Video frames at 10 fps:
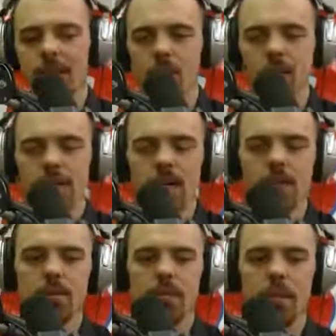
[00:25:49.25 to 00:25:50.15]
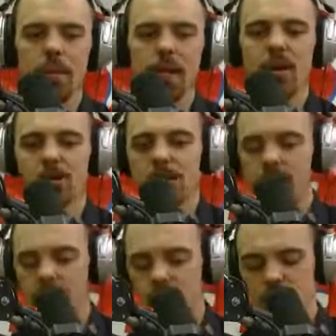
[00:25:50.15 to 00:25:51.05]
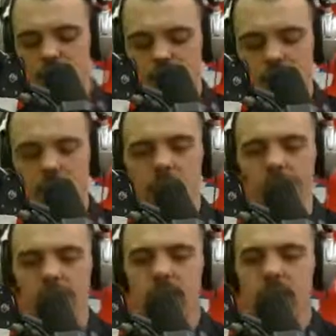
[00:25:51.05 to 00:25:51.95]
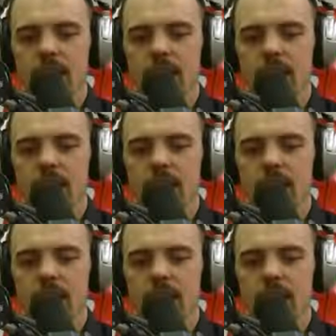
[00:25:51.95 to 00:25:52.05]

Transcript: that was done by Bankers Life in 2011.